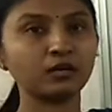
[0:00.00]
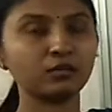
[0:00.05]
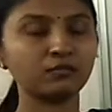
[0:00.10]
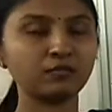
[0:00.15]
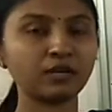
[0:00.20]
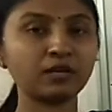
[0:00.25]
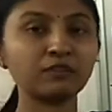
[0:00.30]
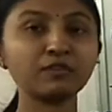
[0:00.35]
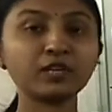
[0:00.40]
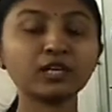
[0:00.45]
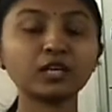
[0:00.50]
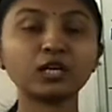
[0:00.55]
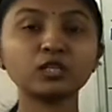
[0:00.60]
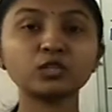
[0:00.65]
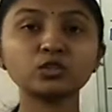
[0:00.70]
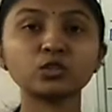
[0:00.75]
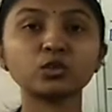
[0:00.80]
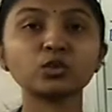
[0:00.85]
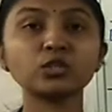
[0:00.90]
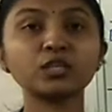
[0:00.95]
When we
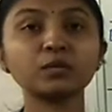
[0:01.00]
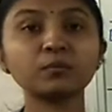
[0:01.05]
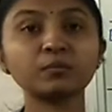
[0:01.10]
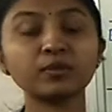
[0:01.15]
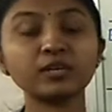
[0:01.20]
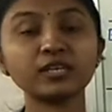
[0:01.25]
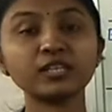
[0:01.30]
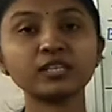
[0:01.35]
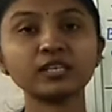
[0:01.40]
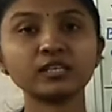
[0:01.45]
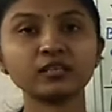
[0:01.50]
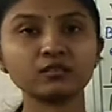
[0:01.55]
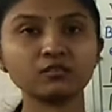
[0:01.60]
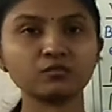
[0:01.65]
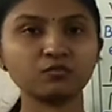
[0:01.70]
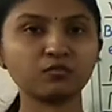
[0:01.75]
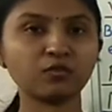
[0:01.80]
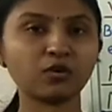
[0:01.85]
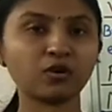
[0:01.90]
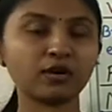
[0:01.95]
control the breathing,
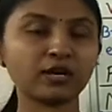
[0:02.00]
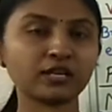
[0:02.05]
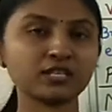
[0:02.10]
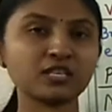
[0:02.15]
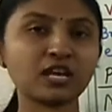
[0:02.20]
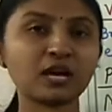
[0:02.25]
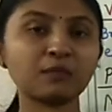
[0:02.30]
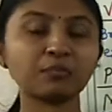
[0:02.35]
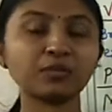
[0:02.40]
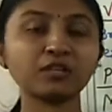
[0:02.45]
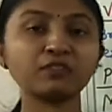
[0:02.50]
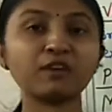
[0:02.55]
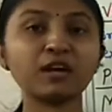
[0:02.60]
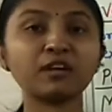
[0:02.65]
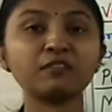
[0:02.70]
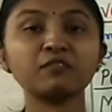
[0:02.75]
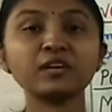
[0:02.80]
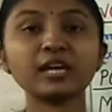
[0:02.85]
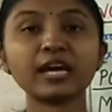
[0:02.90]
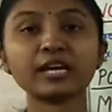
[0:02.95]
for example,
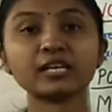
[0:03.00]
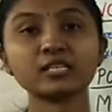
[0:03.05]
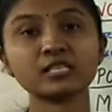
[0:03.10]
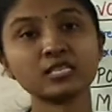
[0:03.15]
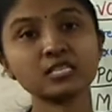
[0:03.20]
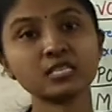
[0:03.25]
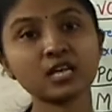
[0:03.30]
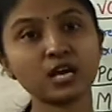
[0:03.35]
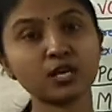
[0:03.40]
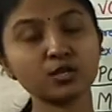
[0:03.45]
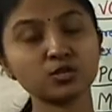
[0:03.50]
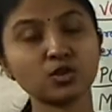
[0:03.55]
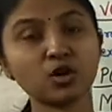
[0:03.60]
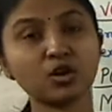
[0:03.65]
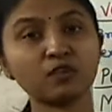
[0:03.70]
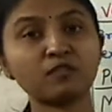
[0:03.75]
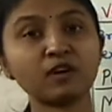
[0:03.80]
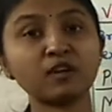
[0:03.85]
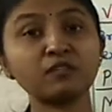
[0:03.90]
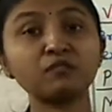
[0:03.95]
when we exercise
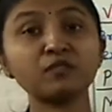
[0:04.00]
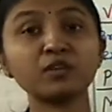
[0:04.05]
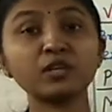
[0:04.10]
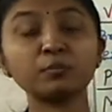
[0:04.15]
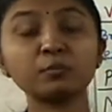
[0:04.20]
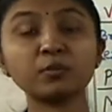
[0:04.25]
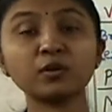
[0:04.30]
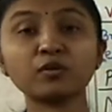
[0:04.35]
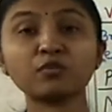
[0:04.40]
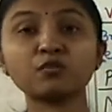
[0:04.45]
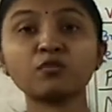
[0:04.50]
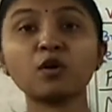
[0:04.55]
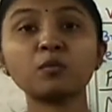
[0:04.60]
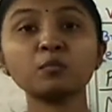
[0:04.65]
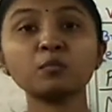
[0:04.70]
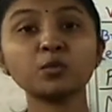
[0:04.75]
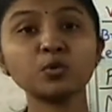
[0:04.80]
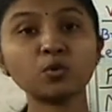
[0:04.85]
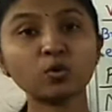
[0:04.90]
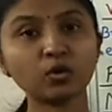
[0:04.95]
or when we
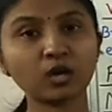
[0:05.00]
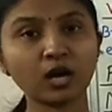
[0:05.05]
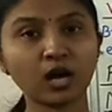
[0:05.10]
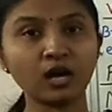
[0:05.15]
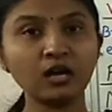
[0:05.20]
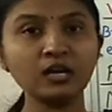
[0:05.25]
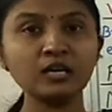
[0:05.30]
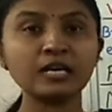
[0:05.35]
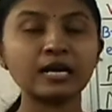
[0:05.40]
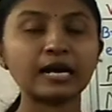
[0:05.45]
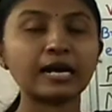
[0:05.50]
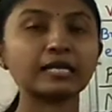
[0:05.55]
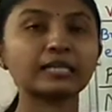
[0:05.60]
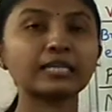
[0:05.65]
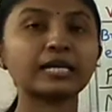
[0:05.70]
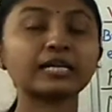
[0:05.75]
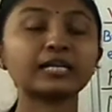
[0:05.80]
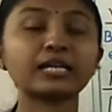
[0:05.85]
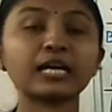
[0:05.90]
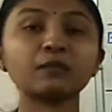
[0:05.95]
perform yoga, at
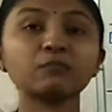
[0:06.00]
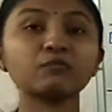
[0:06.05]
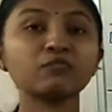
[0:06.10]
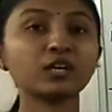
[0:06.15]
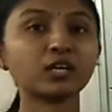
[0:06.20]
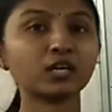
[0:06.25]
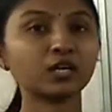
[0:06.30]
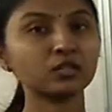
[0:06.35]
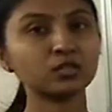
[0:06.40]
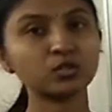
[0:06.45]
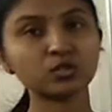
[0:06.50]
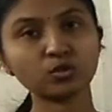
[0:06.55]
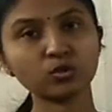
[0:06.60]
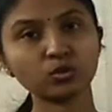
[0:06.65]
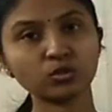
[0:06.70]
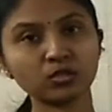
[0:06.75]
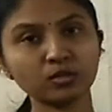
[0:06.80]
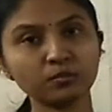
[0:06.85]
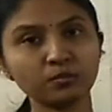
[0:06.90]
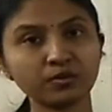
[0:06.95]
that time we
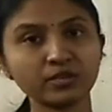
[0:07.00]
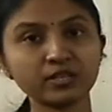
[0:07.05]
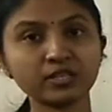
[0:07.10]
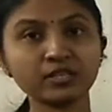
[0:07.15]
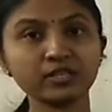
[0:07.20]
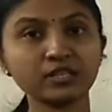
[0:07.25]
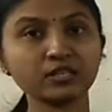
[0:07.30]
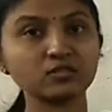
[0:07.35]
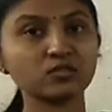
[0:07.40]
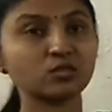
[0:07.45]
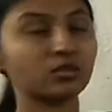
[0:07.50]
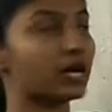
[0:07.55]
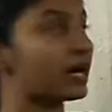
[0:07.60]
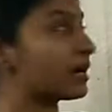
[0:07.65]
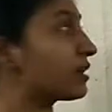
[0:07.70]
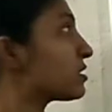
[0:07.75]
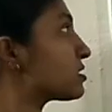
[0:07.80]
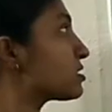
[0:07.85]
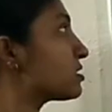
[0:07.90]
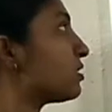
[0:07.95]
control the breathing. So
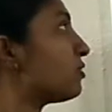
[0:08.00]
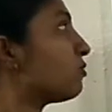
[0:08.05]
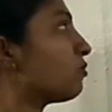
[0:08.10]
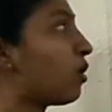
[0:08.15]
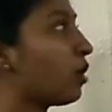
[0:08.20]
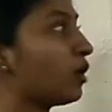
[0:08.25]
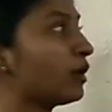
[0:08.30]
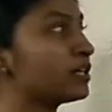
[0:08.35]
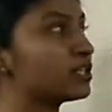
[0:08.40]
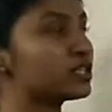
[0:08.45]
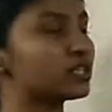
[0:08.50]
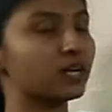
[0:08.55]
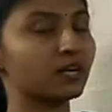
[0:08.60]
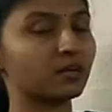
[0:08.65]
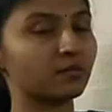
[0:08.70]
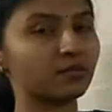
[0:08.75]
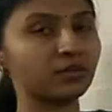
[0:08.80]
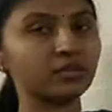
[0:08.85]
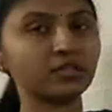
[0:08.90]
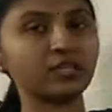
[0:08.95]
that is the
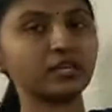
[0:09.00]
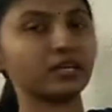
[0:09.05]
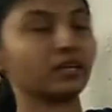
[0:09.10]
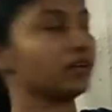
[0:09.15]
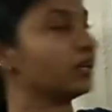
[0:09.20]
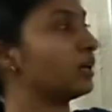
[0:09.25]
voluntary breathing.